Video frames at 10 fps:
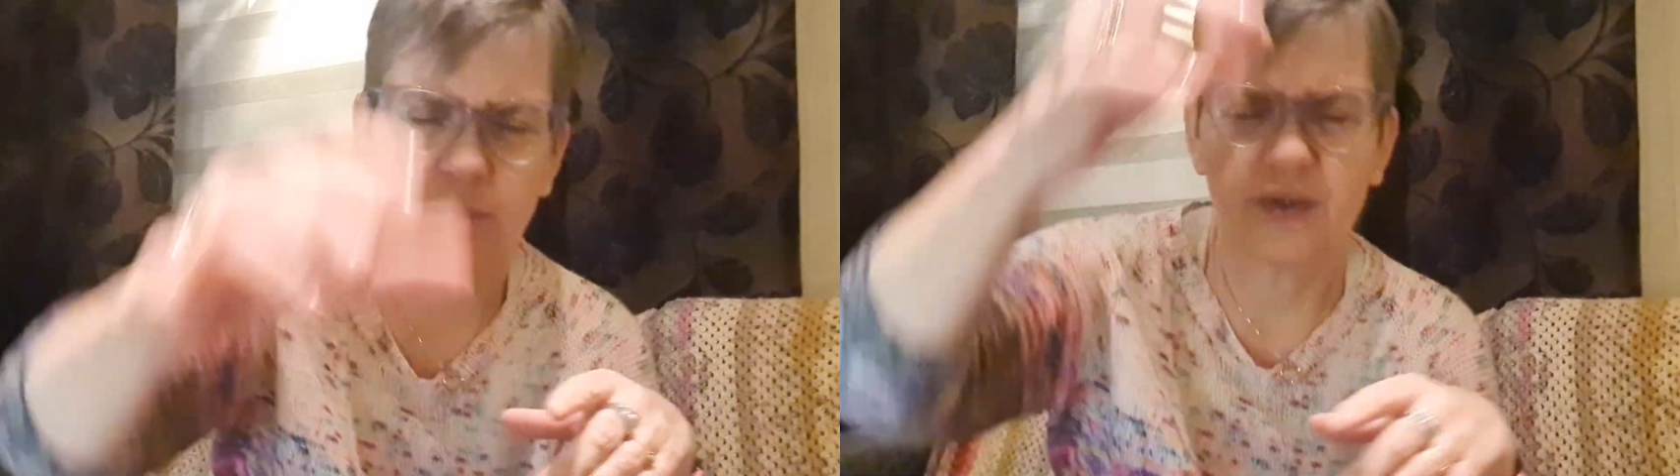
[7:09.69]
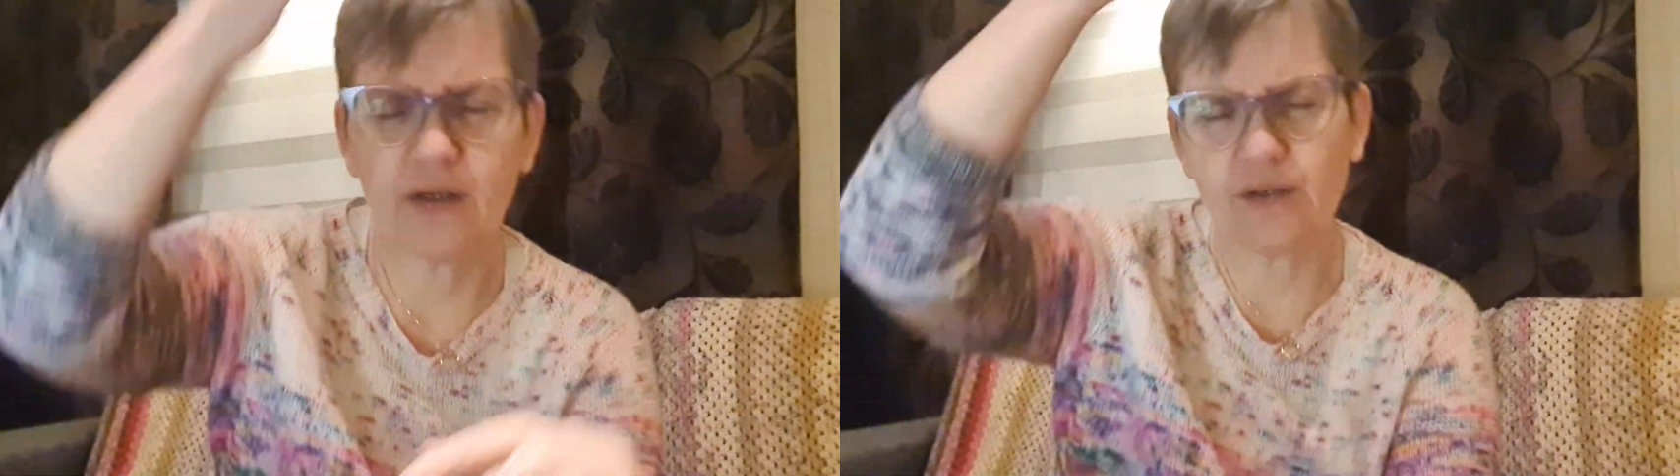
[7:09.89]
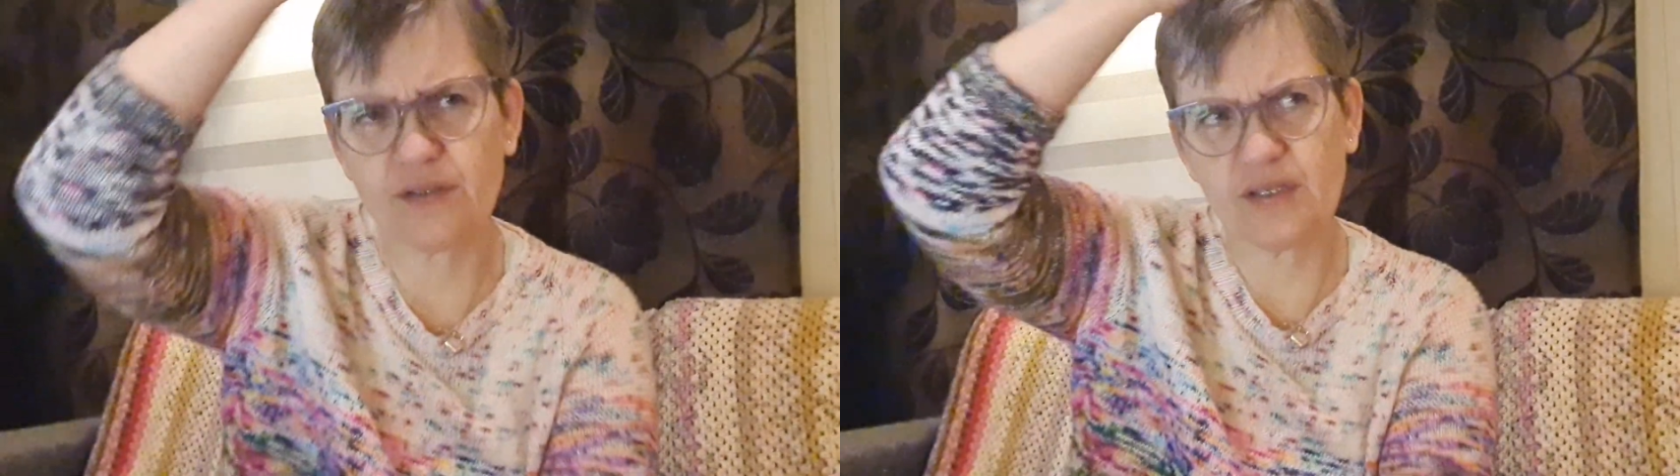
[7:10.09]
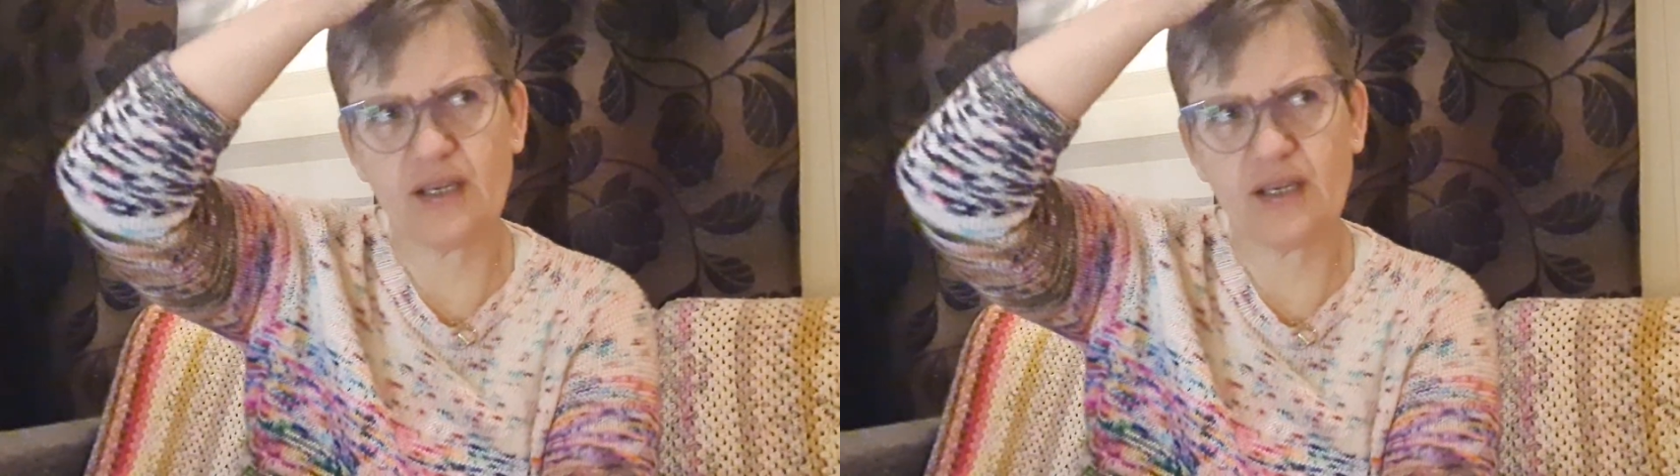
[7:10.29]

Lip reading: because